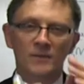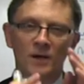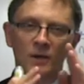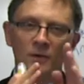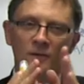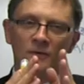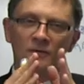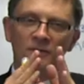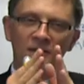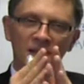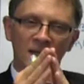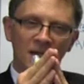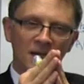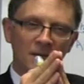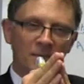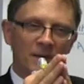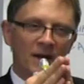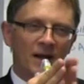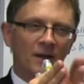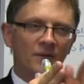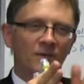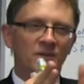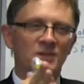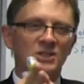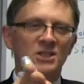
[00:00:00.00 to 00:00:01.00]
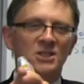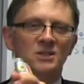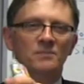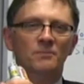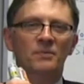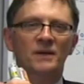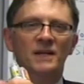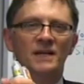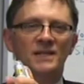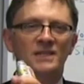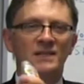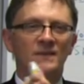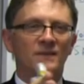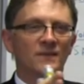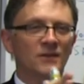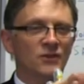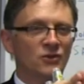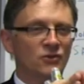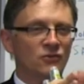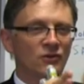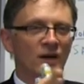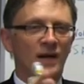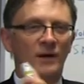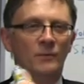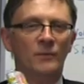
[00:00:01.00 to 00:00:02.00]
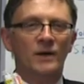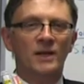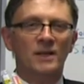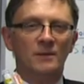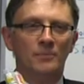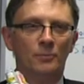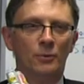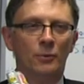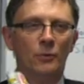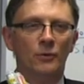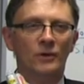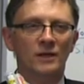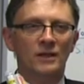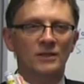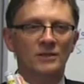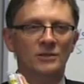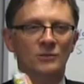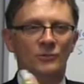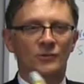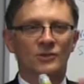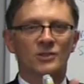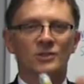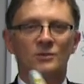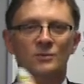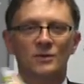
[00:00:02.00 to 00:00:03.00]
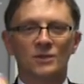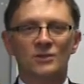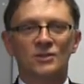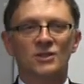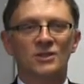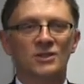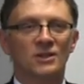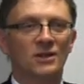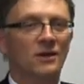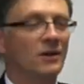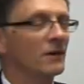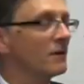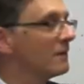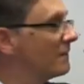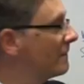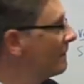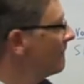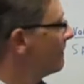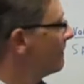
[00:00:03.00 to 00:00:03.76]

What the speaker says: mode. Think about the split in the track where the points or the switches are.